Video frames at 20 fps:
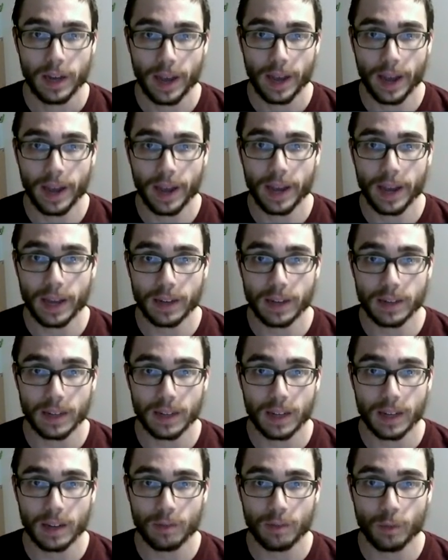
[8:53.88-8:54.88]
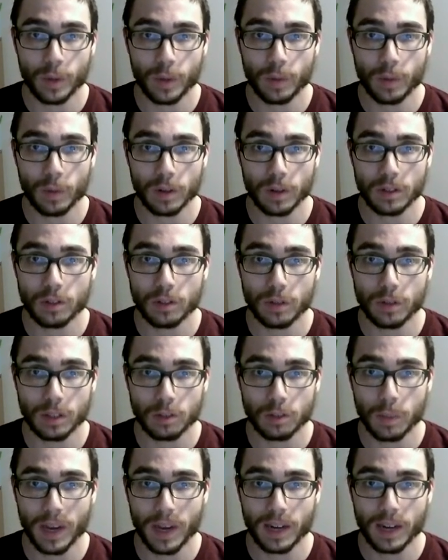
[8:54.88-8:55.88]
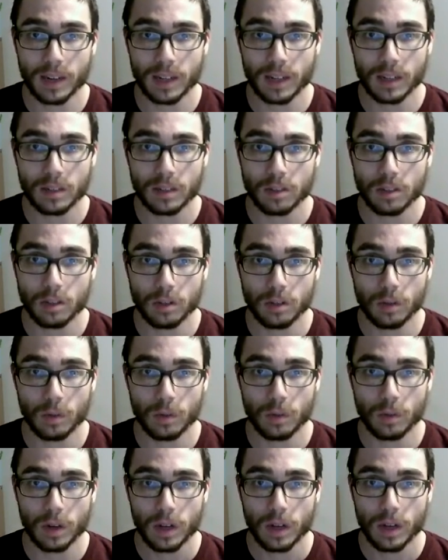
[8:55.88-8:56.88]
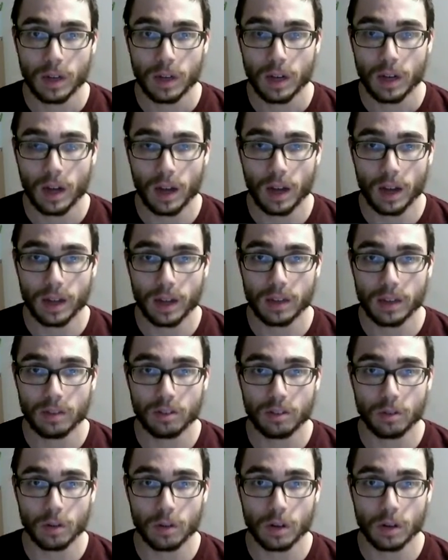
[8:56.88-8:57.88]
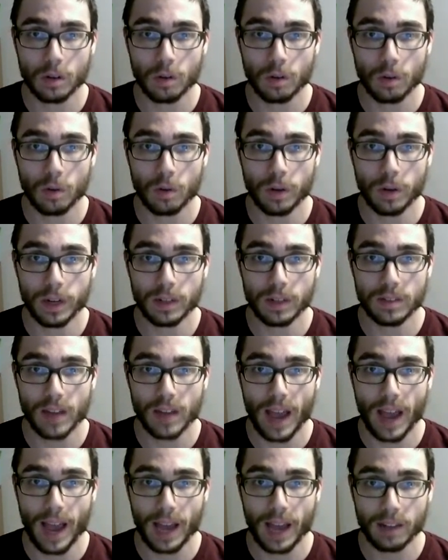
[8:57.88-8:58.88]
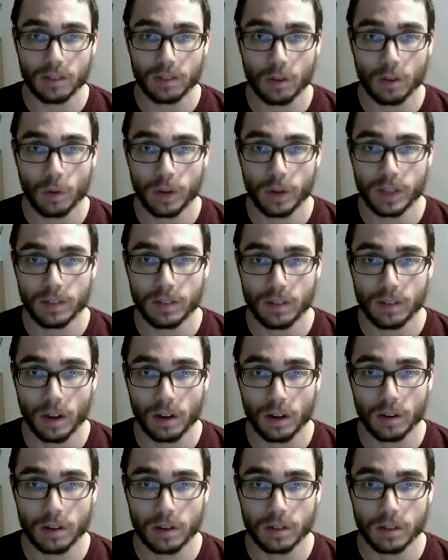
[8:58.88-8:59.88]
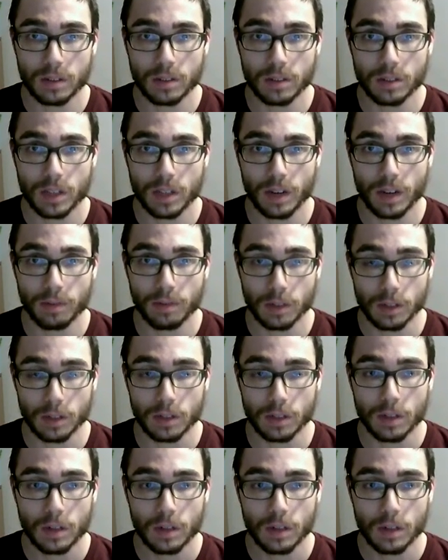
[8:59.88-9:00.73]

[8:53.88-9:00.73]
and if we were to expand it to historical coins as coins are discovered.